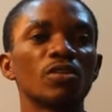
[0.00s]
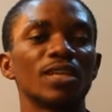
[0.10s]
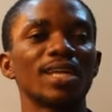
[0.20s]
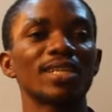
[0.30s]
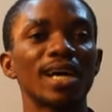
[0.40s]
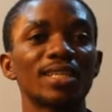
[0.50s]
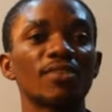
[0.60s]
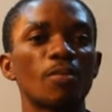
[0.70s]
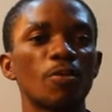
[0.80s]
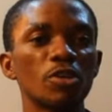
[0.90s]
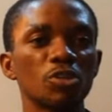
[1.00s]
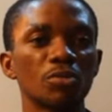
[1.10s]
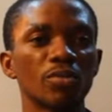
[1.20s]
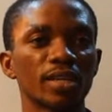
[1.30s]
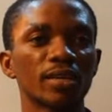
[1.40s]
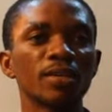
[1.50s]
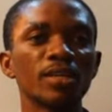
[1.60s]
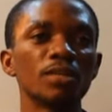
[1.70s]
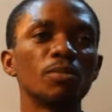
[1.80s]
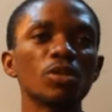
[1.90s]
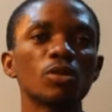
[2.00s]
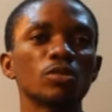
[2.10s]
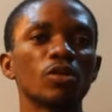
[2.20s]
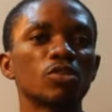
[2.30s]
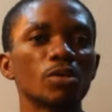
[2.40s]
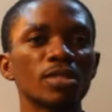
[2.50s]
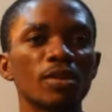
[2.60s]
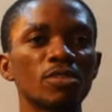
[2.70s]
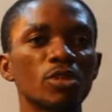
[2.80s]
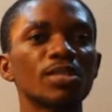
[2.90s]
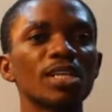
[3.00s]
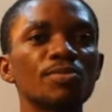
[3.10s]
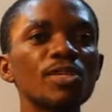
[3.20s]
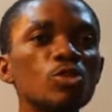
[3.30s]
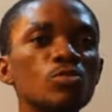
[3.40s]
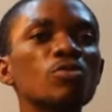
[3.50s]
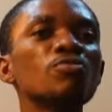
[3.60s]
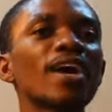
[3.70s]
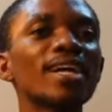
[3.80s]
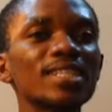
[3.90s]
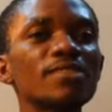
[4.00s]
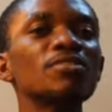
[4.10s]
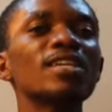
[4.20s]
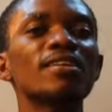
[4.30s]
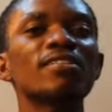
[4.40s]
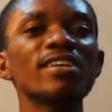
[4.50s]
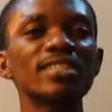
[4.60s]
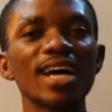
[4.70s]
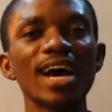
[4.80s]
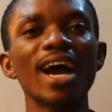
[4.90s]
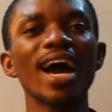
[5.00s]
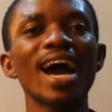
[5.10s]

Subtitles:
That's at evaporation, rather. The molecules of substance begin to move at even a greater,